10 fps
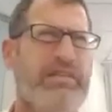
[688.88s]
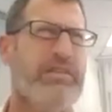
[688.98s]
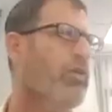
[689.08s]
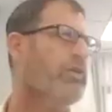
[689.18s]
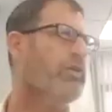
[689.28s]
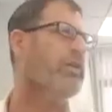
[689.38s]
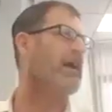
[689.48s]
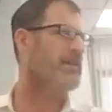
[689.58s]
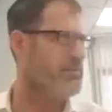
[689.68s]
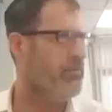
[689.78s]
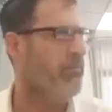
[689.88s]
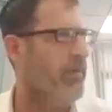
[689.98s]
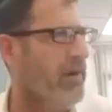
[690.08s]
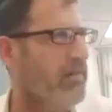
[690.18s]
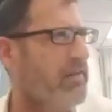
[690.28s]
That's the only possible
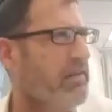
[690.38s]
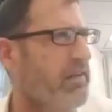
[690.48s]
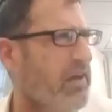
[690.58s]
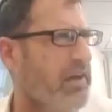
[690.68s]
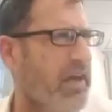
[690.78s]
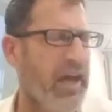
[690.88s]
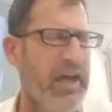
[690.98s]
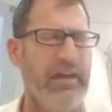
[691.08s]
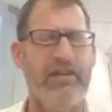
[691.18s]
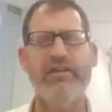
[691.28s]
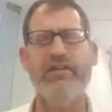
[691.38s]
model. Okay,